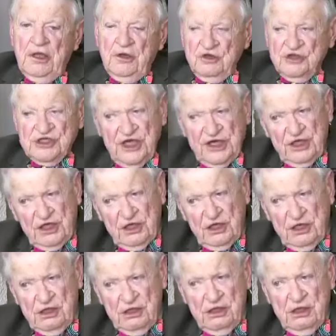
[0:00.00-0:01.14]
you know, SETI
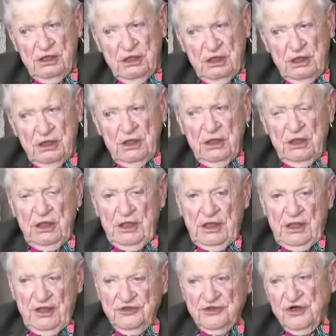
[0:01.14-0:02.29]

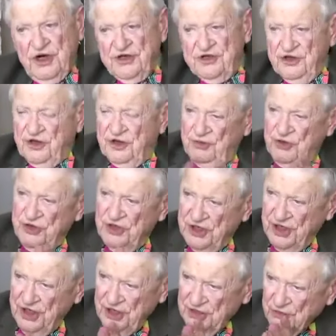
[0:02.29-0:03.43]
has tried to
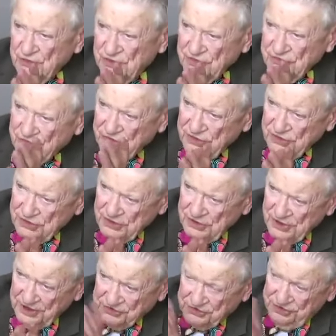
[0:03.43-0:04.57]
communicate with
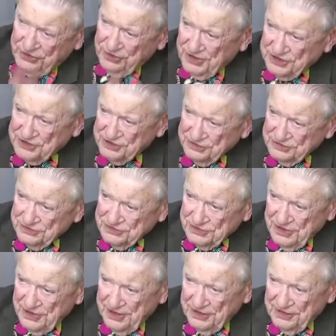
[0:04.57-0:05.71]
extraterrestrials,
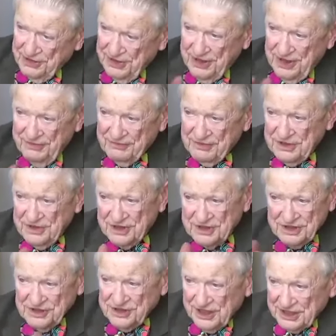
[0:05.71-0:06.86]
and they mm-hmm. haven't
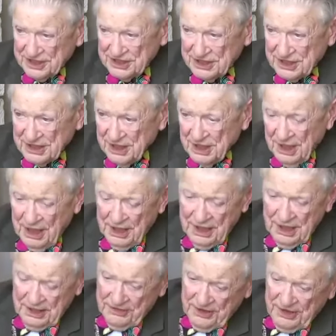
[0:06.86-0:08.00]
done it yet.
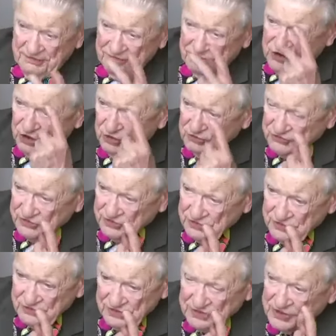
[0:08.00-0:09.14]
They have
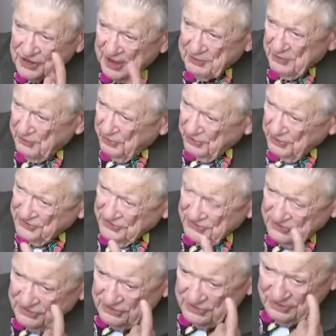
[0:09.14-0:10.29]
chosen the type of
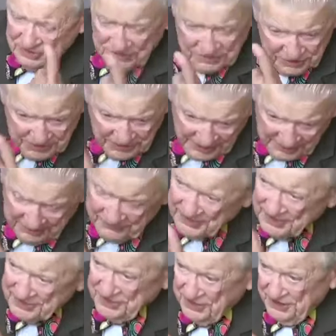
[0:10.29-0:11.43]
person, the type of
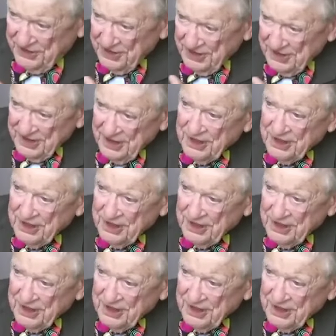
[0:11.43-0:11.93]
entity